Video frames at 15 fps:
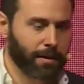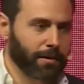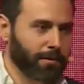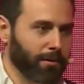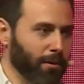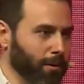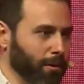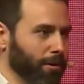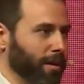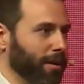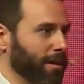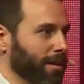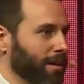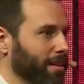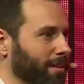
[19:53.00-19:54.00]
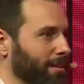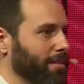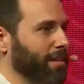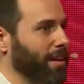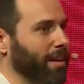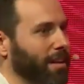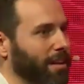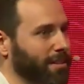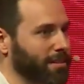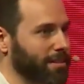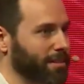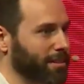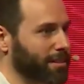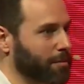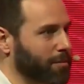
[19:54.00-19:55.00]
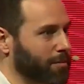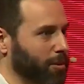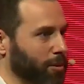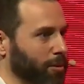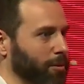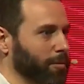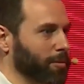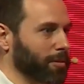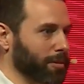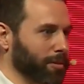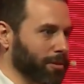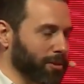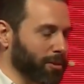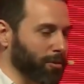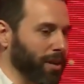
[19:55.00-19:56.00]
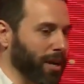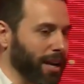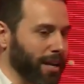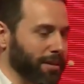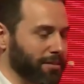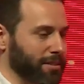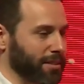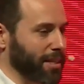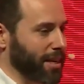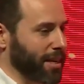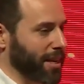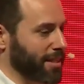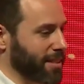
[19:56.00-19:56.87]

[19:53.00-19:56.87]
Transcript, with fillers: So, so uh, some of you who just arrived uh,